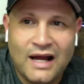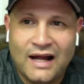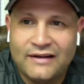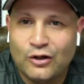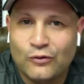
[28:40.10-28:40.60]

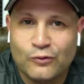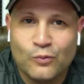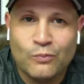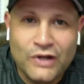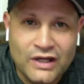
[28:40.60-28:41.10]
I know
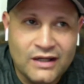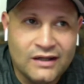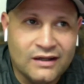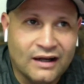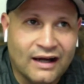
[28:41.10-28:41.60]
for
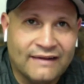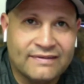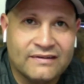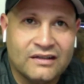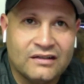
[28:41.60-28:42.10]
me, I
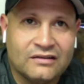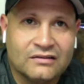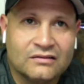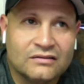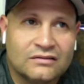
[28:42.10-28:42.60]
think
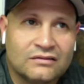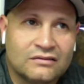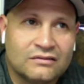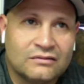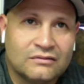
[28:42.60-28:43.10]

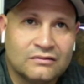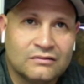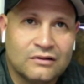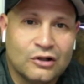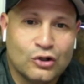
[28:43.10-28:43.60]

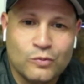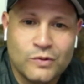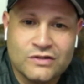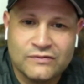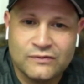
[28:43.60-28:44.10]

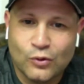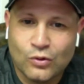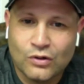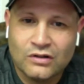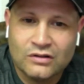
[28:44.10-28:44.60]
Lubin's
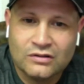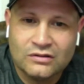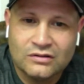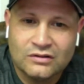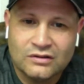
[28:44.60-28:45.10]
floor
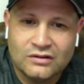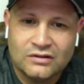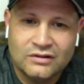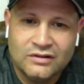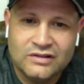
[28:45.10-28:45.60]

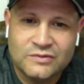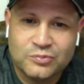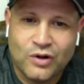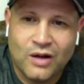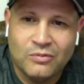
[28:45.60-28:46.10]
is
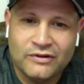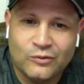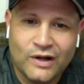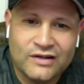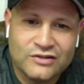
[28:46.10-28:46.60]
probably the
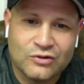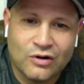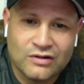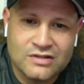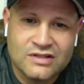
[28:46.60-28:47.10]
way to
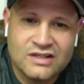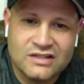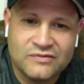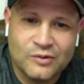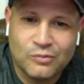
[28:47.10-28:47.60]
start the season
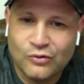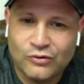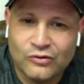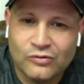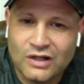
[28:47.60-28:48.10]
if they're both
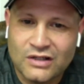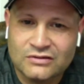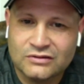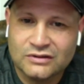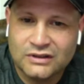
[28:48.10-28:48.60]
on the
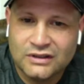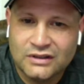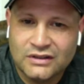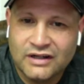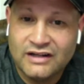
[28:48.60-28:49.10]
roster.
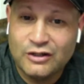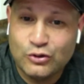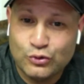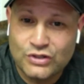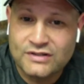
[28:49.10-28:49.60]
And then
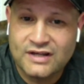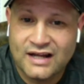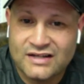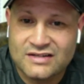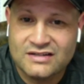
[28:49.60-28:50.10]
you just
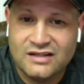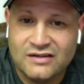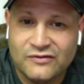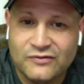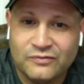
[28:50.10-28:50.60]
kind of see
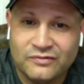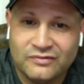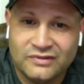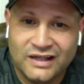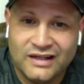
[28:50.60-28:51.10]
if
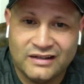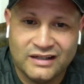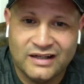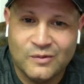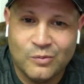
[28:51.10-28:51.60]
can
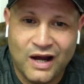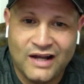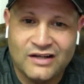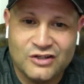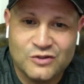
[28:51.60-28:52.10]

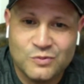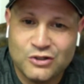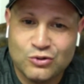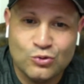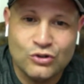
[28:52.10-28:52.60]
Mbaya just be
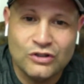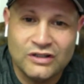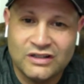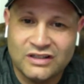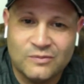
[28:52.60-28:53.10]
too
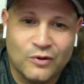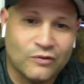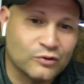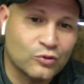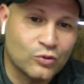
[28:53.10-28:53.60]
good to keep
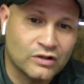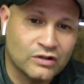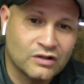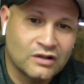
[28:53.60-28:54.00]
off the court.